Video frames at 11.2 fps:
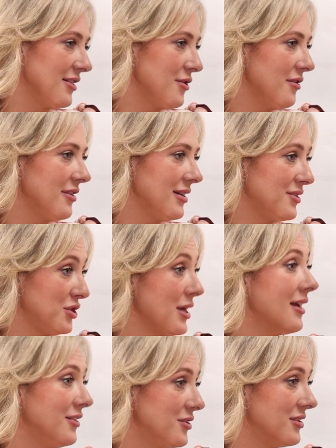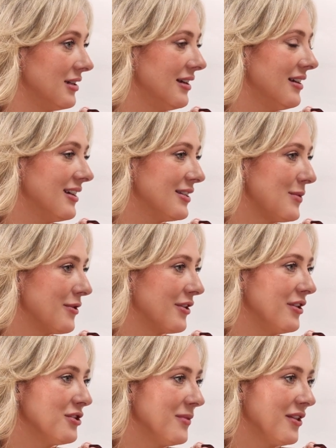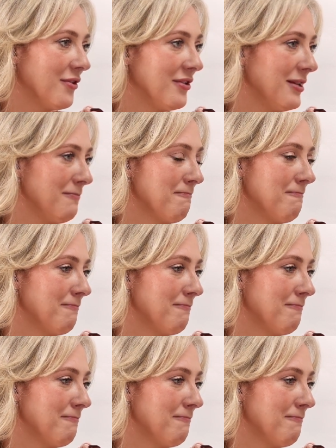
I know that it's changed as well. Can you talk me through that?